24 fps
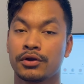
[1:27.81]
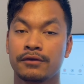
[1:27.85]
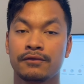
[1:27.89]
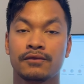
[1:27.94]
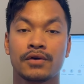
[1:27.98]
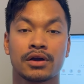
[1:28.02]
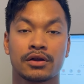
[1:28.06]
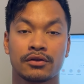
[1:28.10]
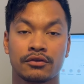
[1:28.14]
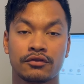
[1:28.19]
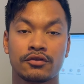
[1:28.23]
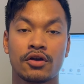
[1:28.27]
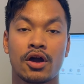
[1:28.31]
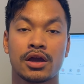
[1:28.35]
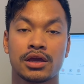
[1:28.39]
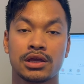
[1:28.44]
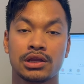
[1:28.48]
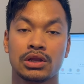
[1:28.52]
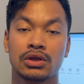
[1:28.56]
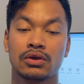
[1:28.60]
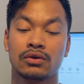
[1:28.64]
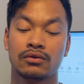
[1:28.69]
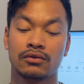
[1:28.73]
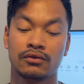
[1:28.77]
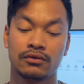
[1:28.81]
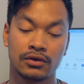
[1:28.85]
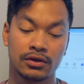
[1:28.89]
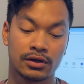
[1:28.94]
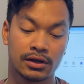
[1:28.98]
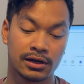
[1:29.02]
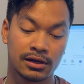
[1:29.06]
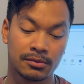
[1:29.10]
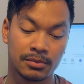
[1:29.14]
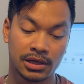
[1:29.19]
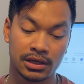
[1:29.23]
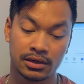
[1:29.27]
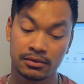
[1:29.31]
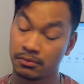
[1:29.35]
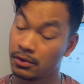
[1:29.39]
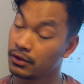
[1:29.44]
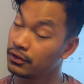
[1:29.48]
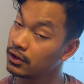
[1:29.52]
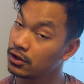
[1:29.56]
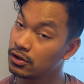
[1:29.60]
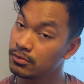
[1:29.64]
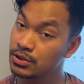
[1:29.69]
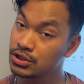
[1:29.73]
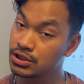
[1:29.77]
fucking stocky dudes. You know what I mean? But they
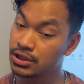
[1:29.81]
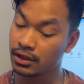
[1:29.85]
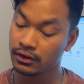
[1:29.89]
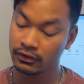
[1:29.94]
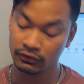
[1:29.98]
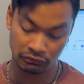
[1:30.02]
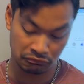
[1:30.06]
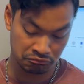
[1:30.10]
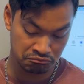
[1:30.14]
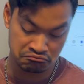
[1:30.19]
could be chicks.